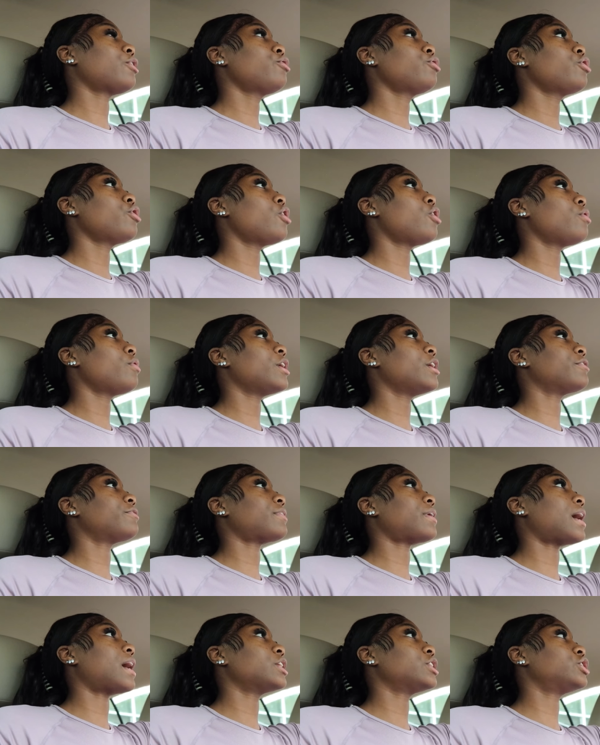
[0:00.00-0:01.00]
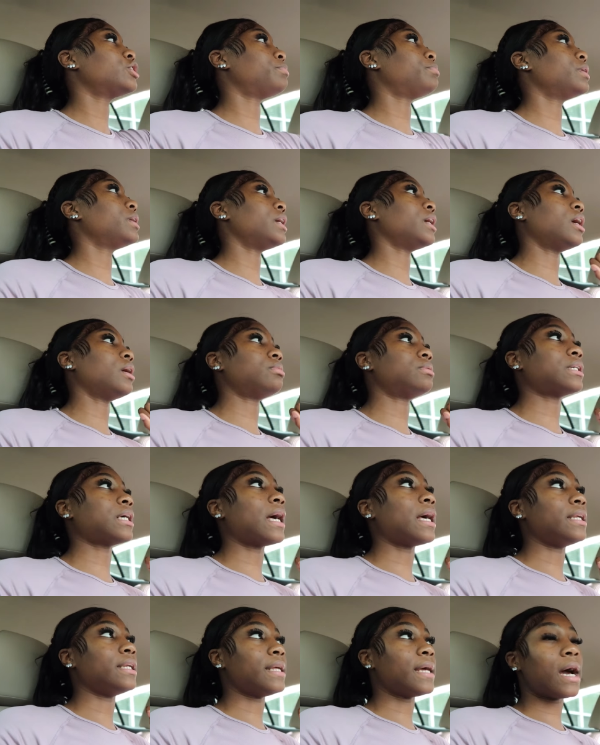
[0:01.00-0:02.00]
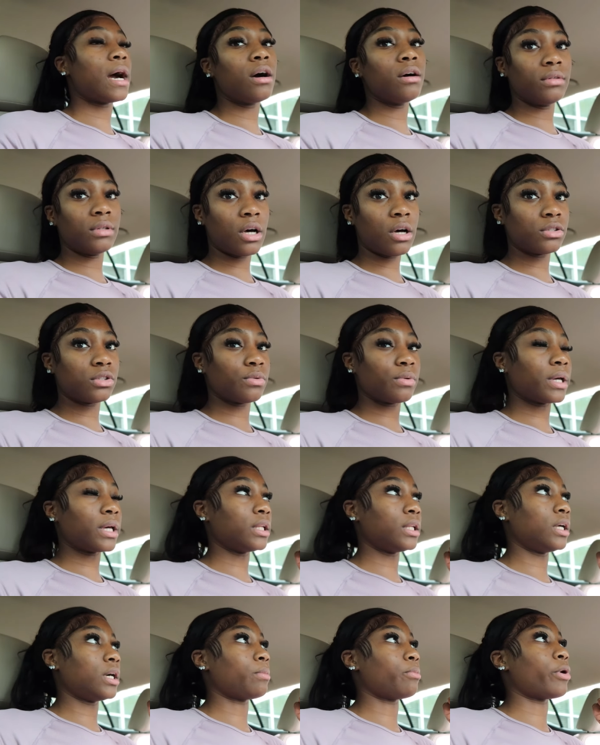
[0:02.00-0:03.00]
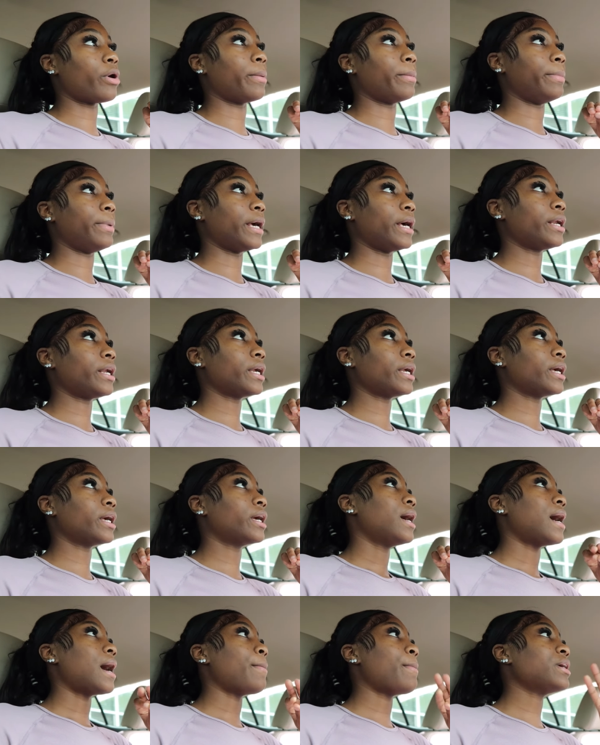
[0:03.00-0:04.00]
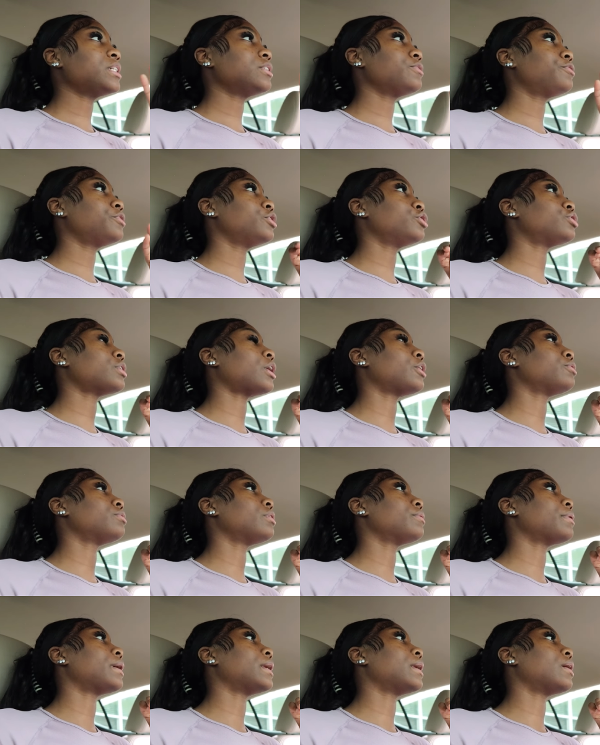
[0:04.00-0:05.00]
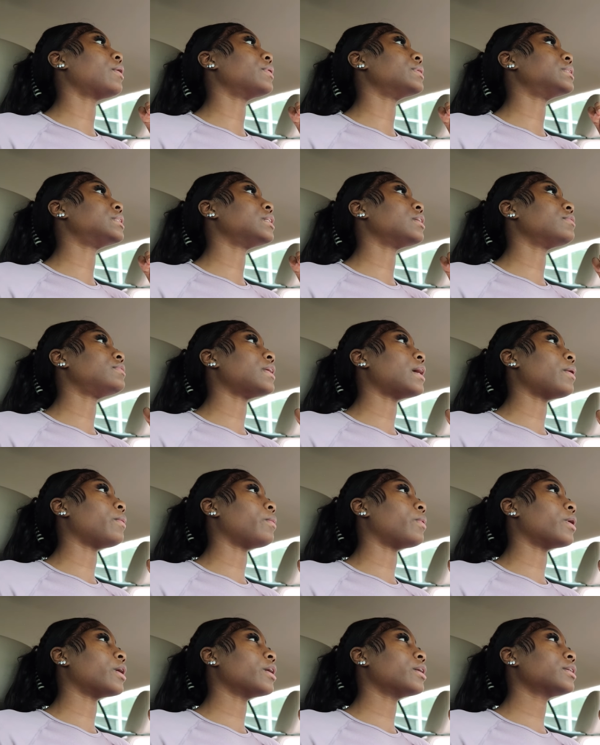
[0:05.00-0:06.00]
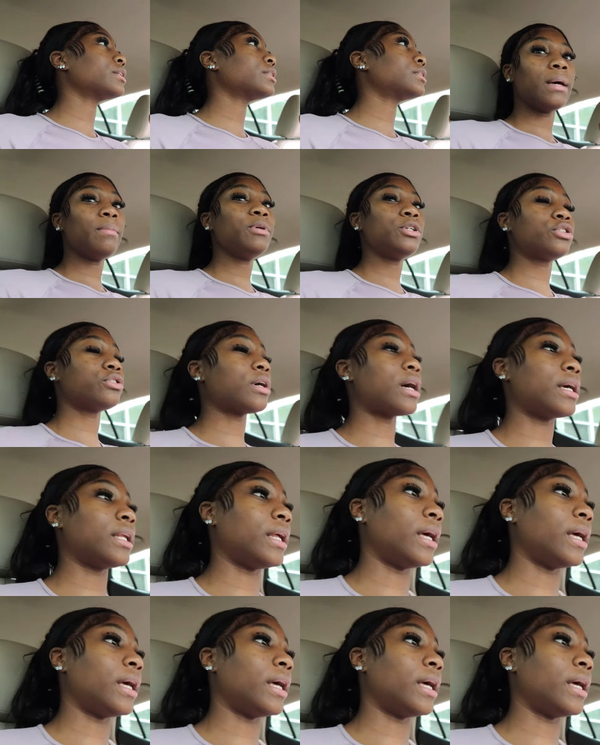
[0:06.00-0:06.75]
don't know if i should put it upside down though so it can look more better I'm actually gonna try to do it right now and see if that works. Let me try